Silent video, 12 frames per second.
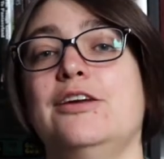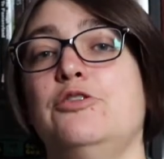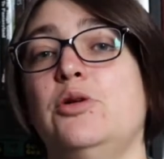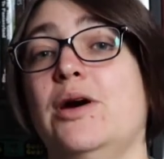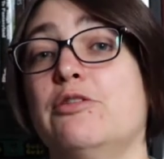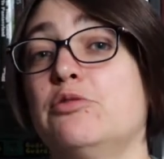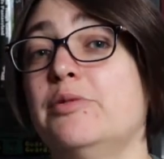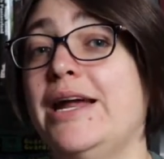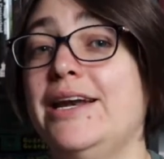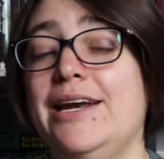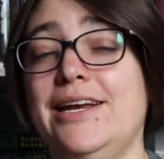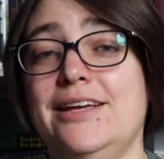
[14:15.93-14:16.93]
If you have read
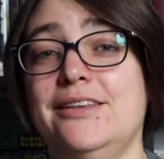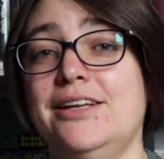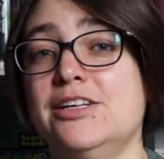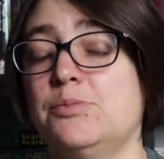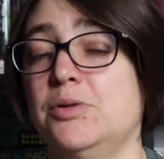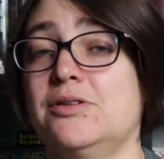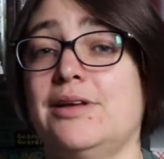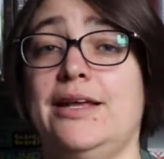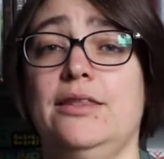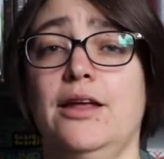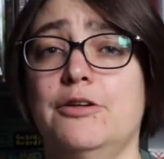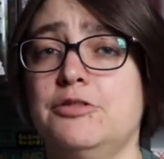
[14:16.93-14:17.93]
any of these books, I'd
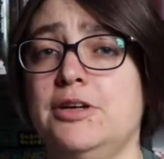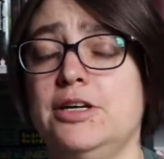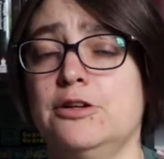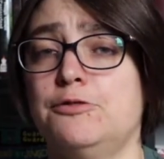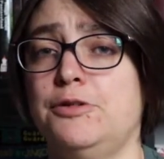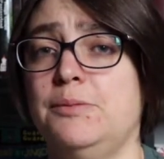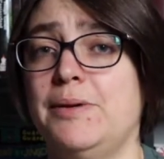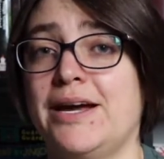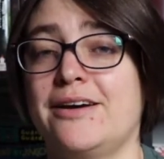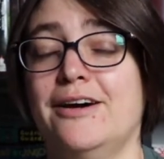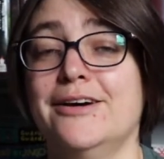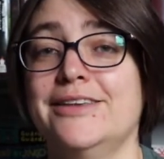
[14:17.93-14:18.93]
love to hear
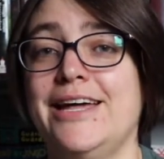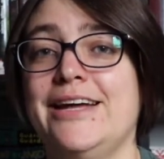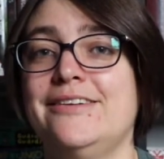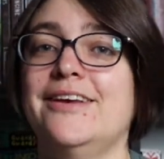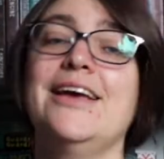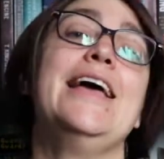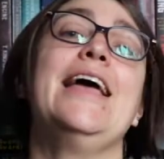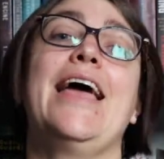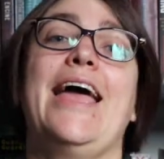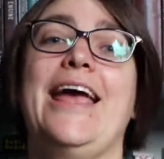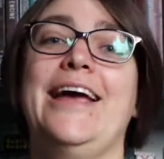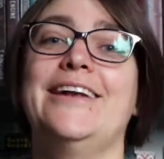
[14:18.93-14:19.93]
feedback on that,
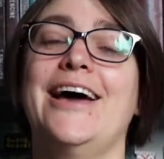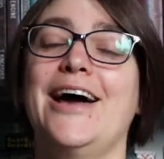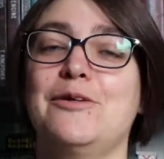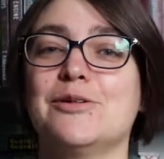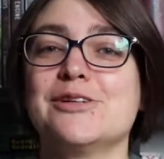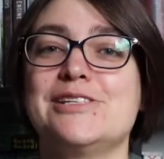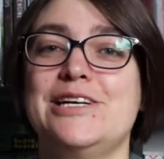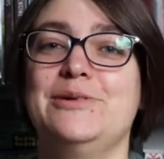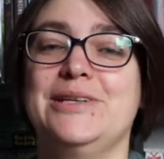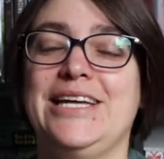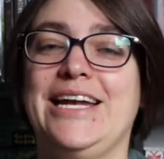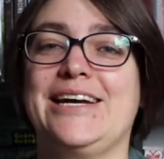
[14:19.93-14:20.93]
and I will see you
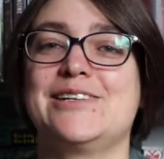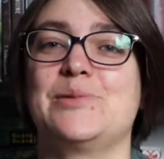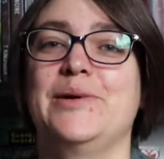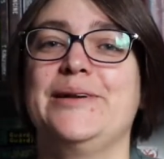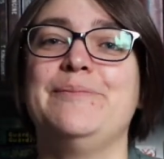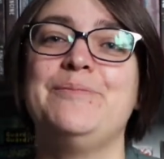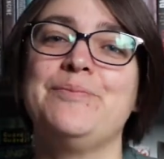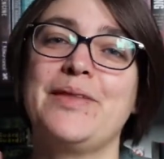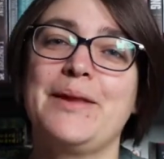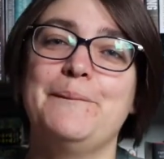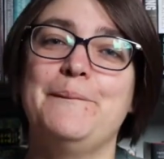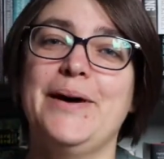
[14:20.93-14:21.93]
in the next one.
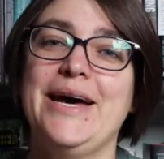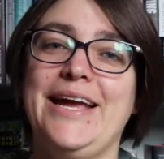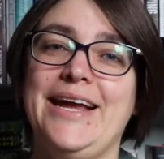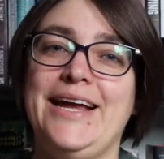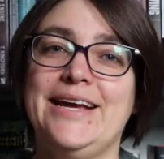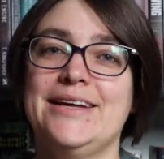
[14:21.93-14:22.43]
Bye!